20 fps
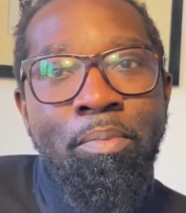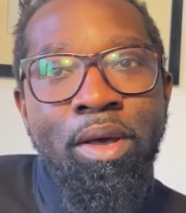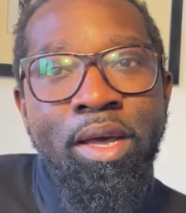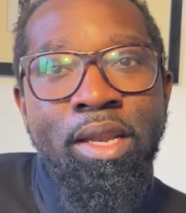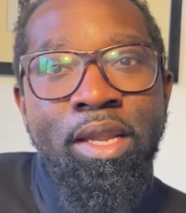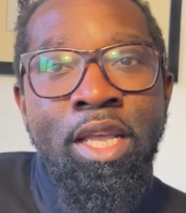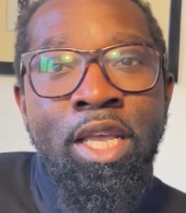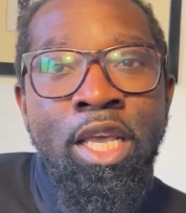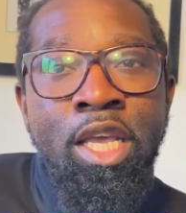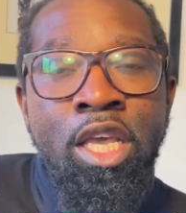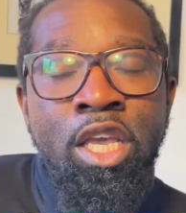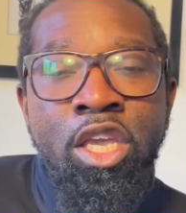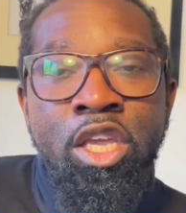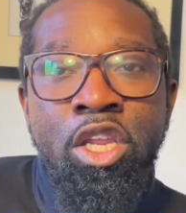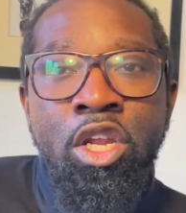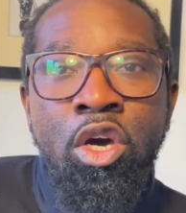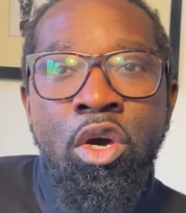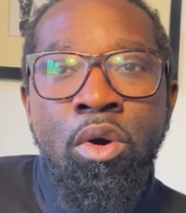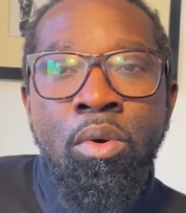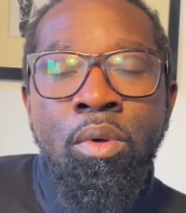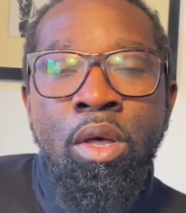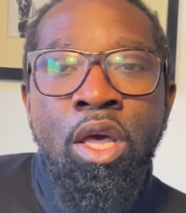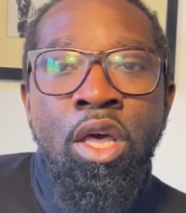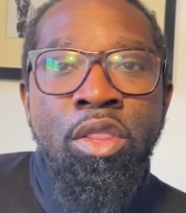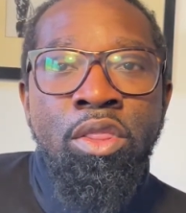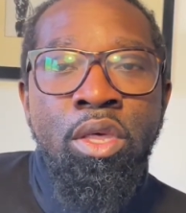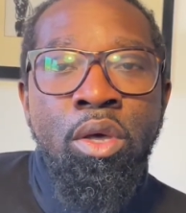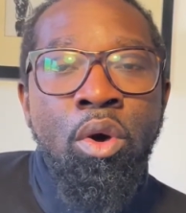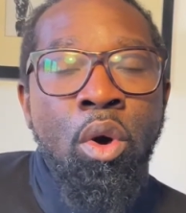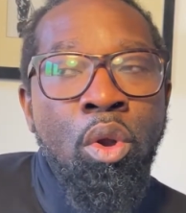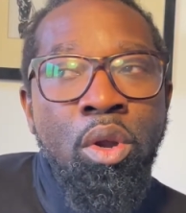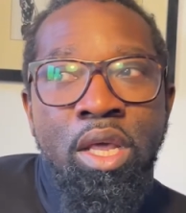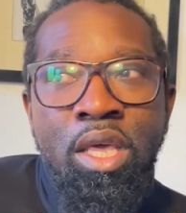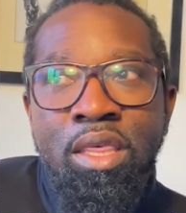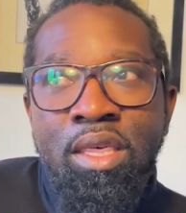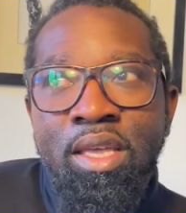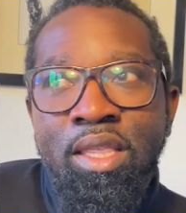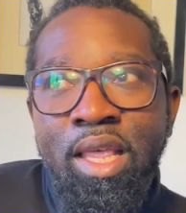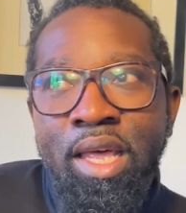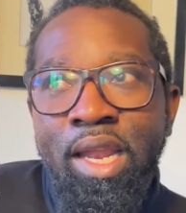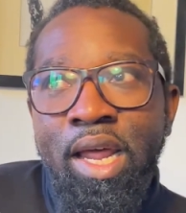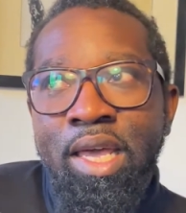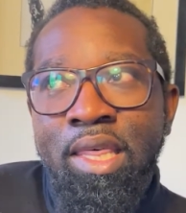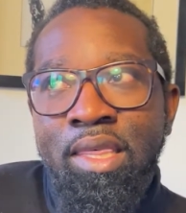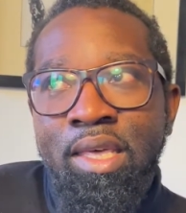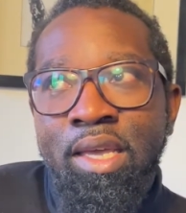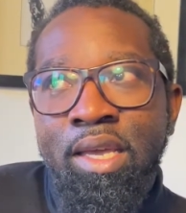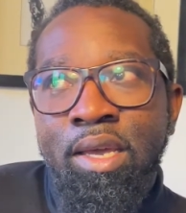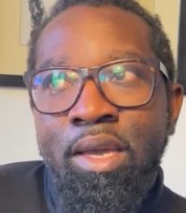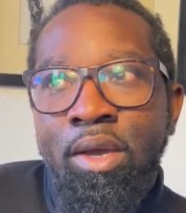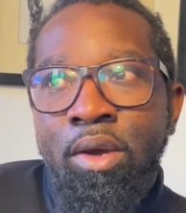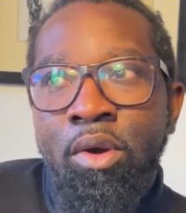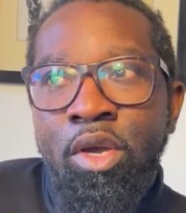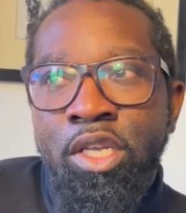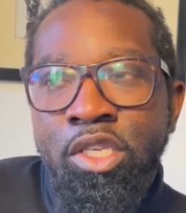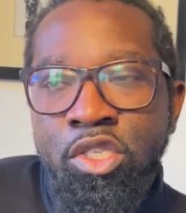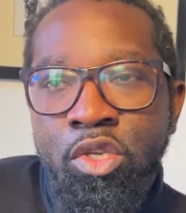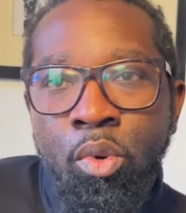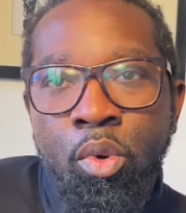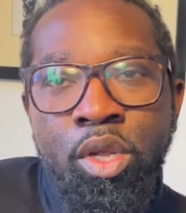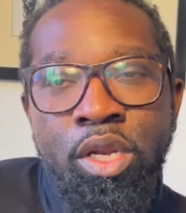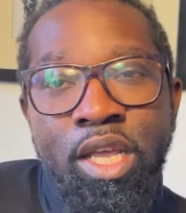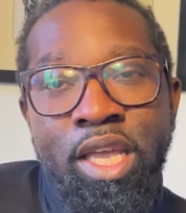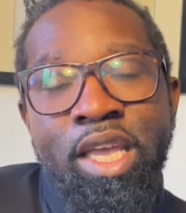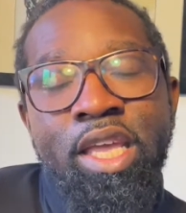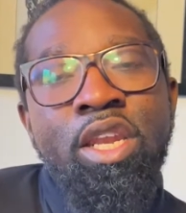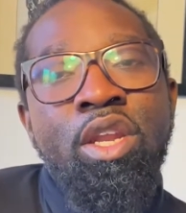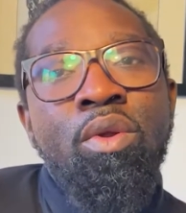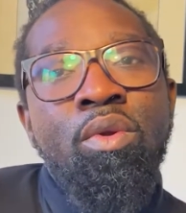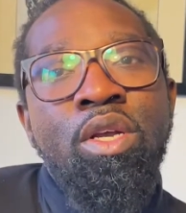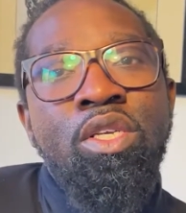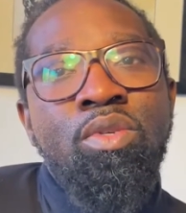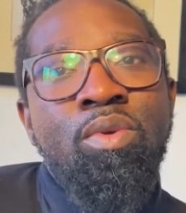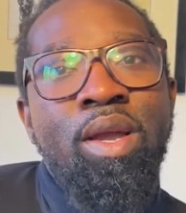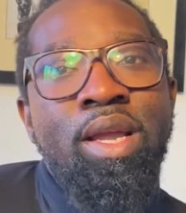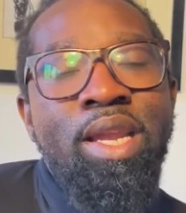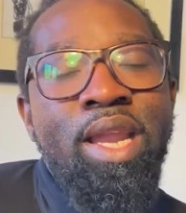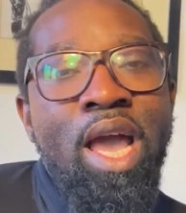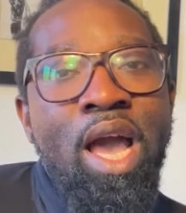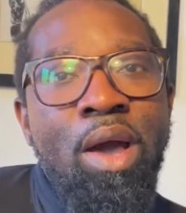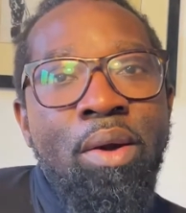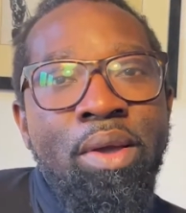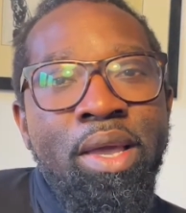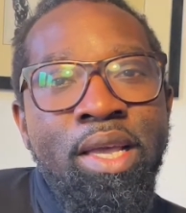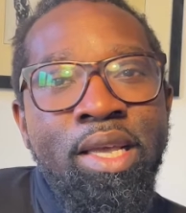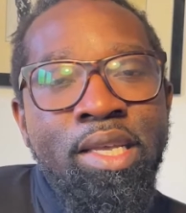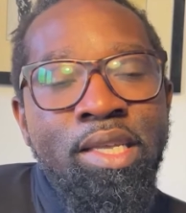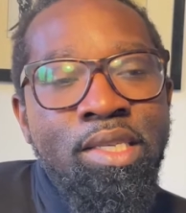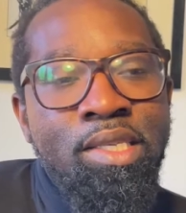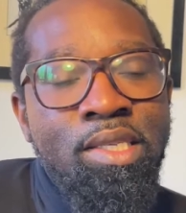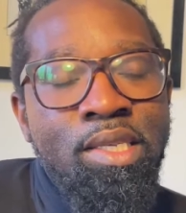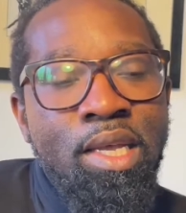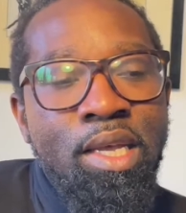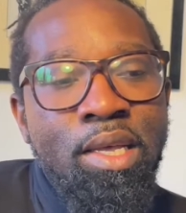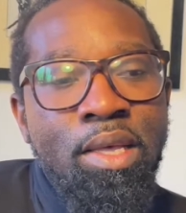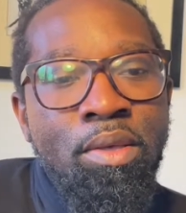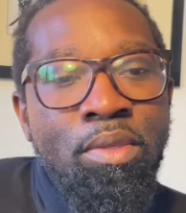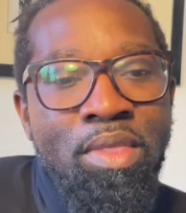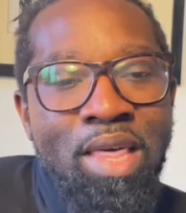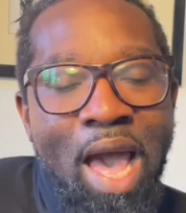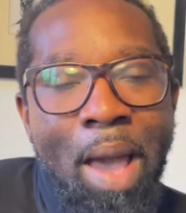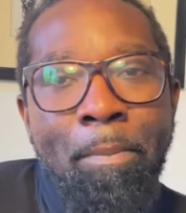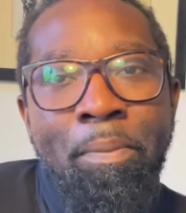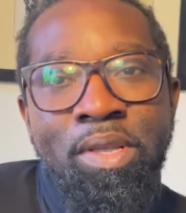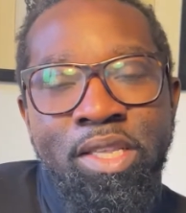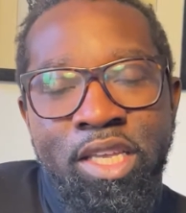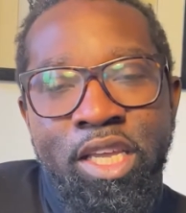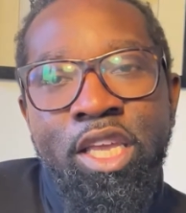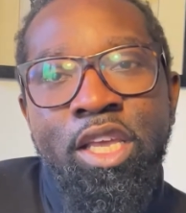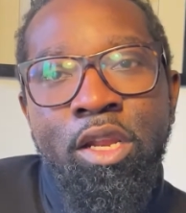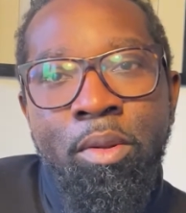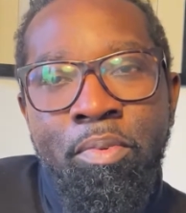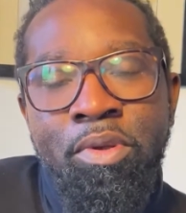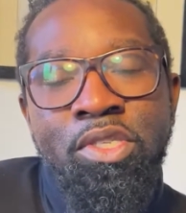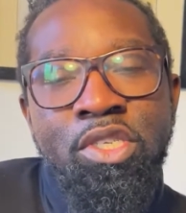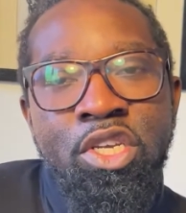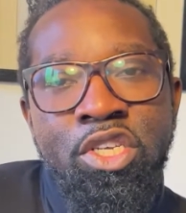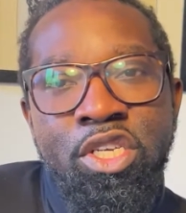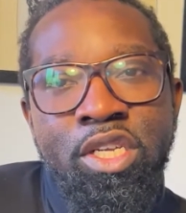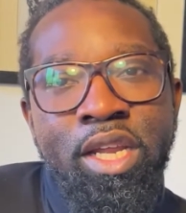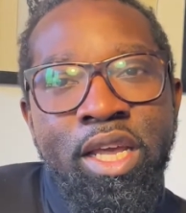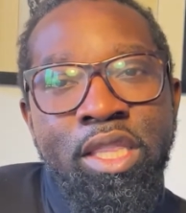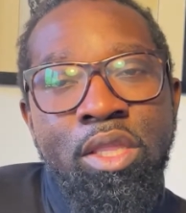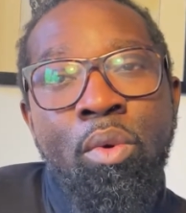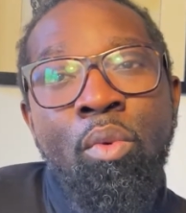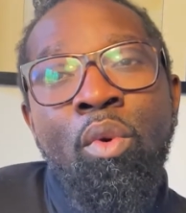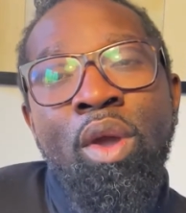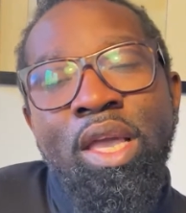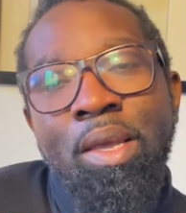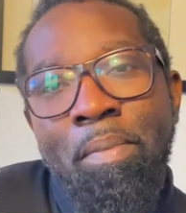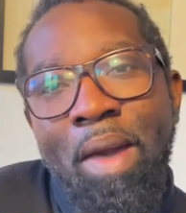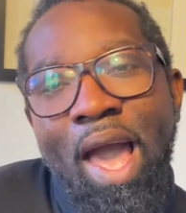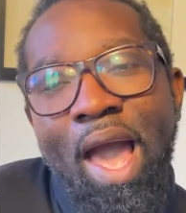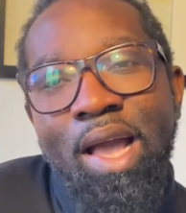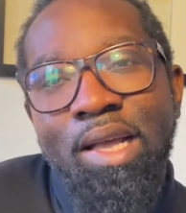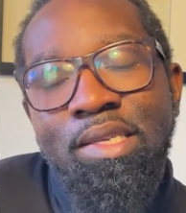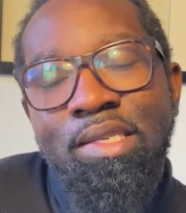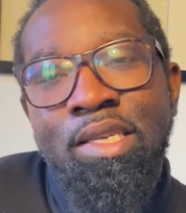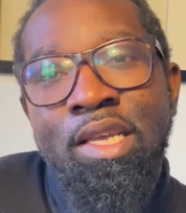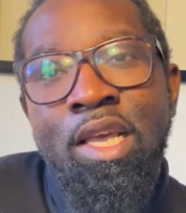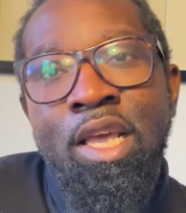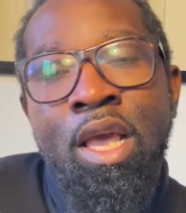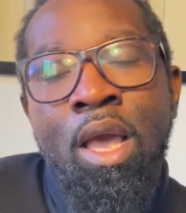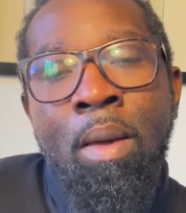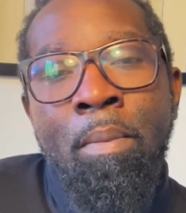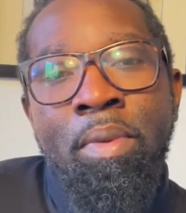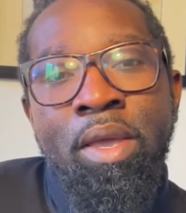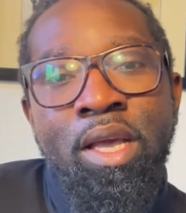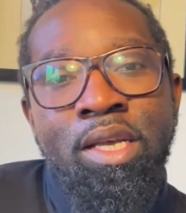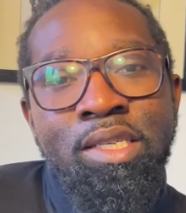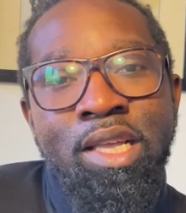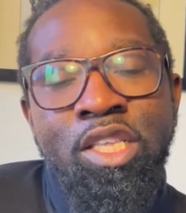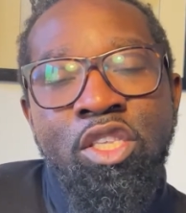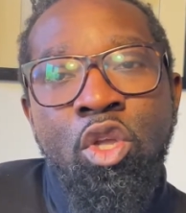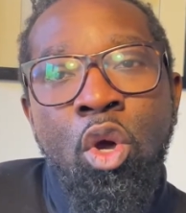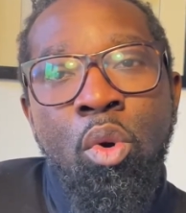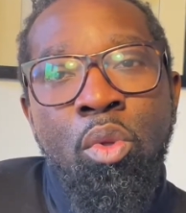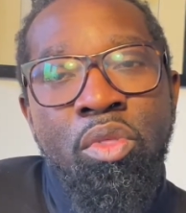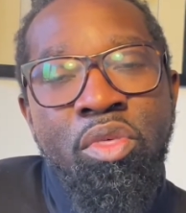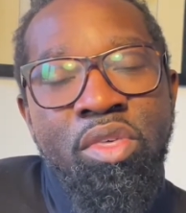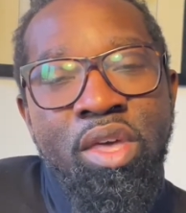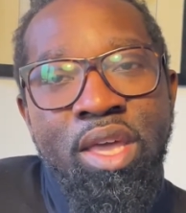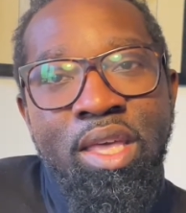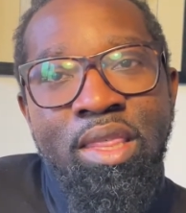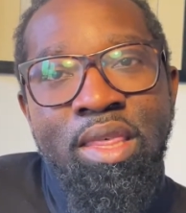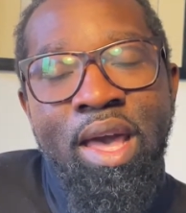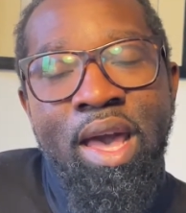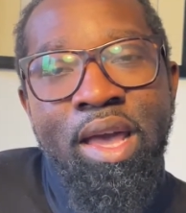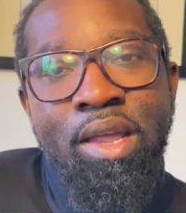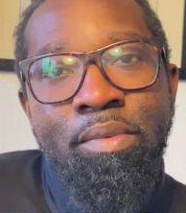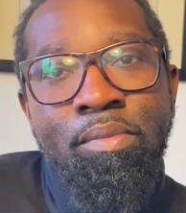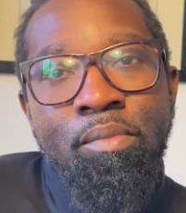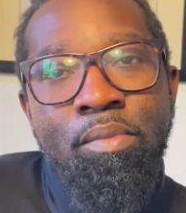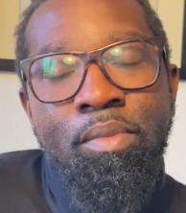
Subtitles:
But, the only thing that I think is going to hinder us right now is that particular position, like the wing backs, because I don't think that